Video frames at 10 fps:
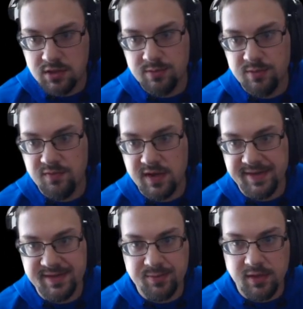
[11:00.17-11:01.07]

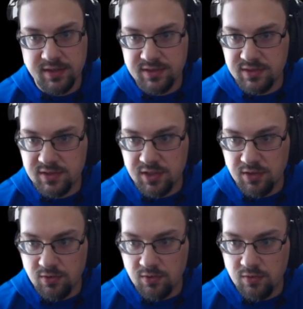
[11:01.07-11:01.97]
provides
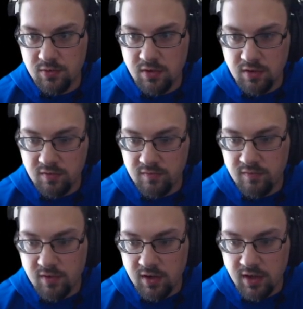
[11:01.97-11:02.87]
+2 of
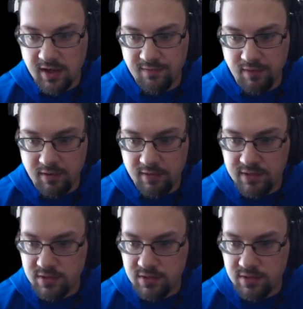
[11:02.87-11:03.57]
every creature